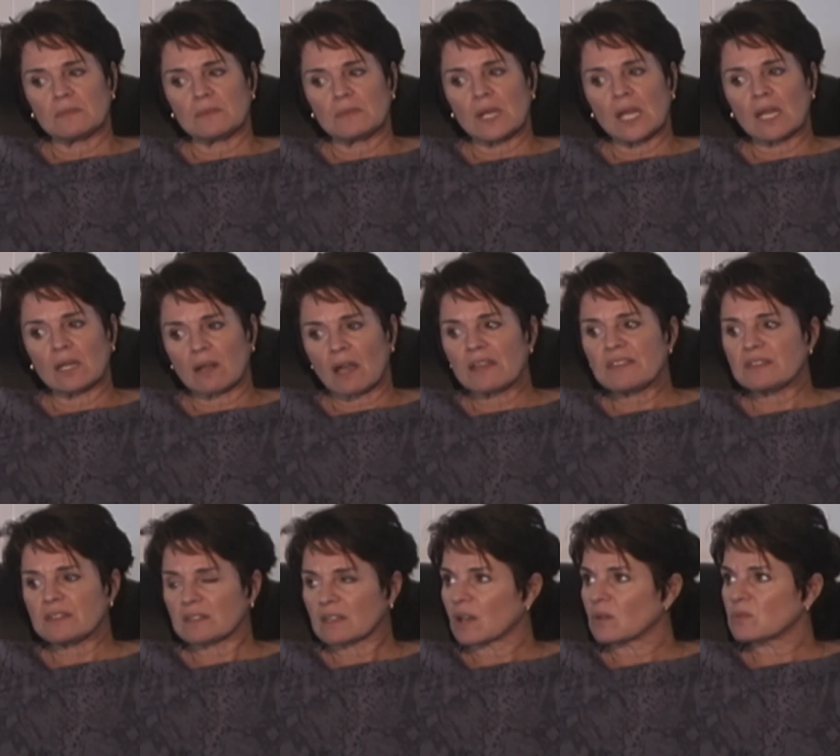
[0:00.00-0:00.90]
and I
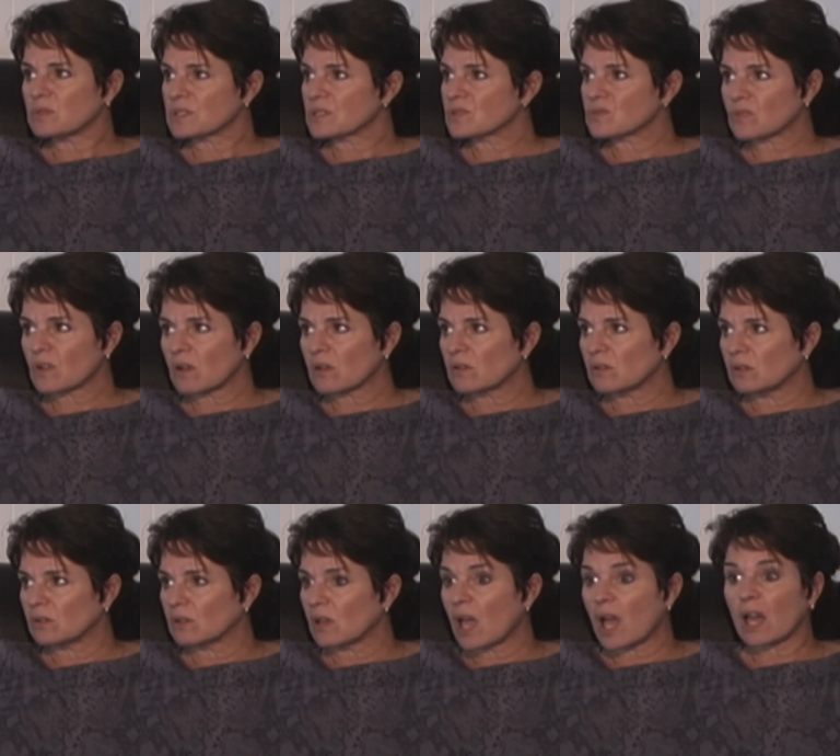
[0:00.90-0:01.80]
think that was a
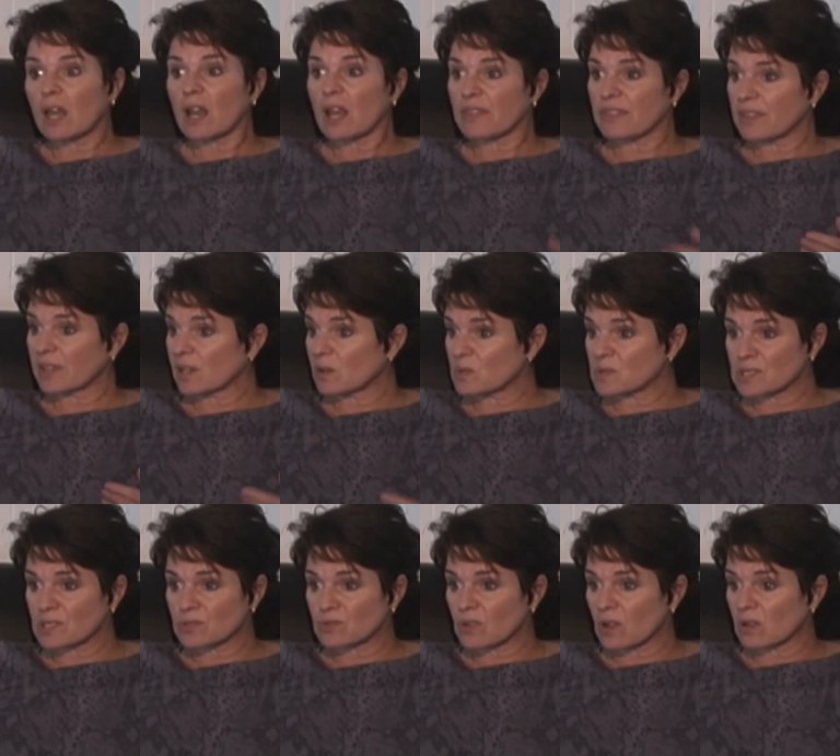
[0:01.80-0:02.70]
struggle. And I think it
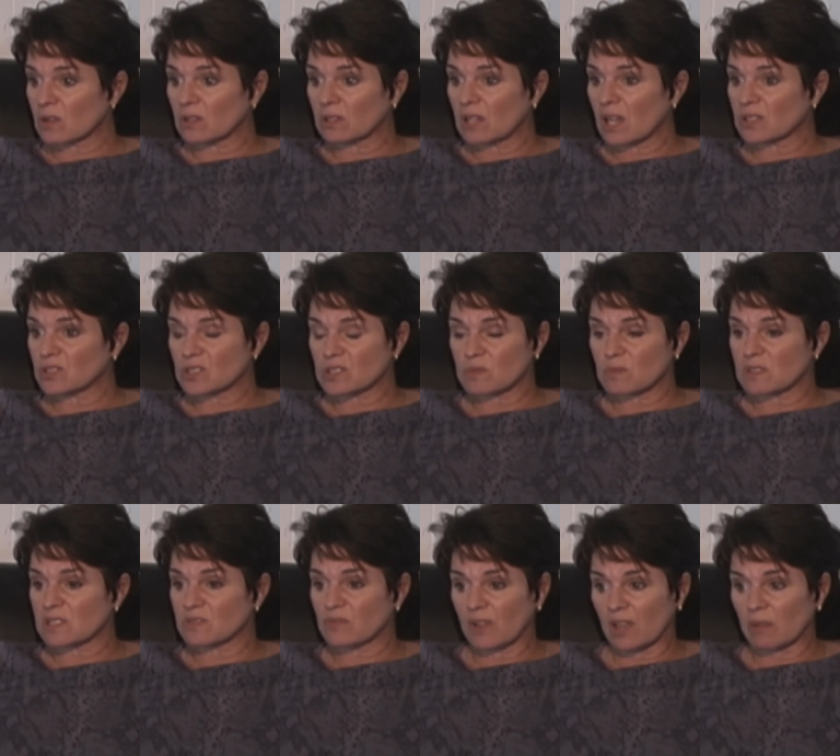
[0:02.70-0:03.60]
was a struggle not just with
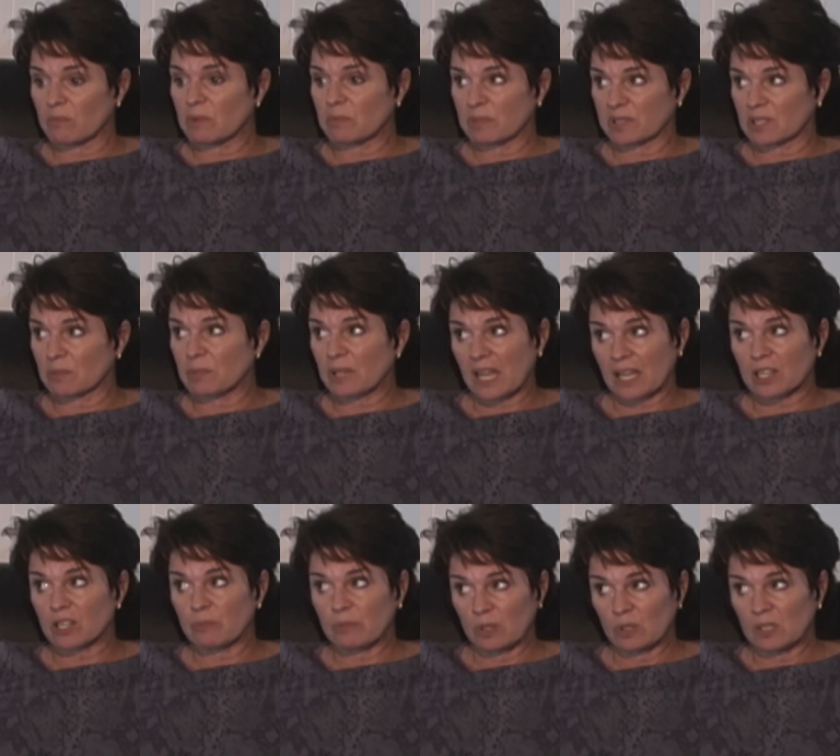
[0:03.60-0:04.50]
his family, but the
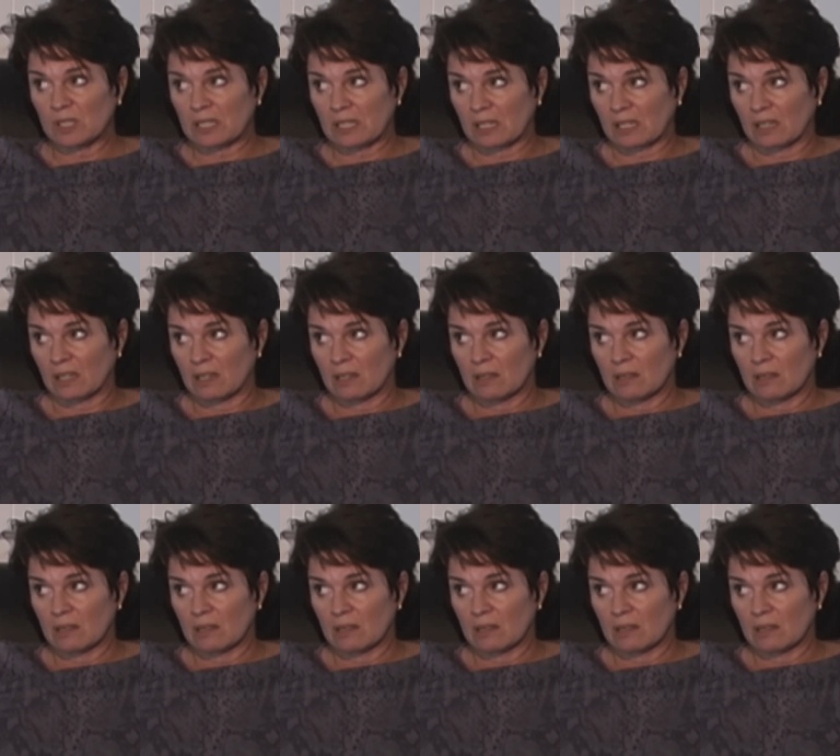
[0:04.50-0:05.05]
black community.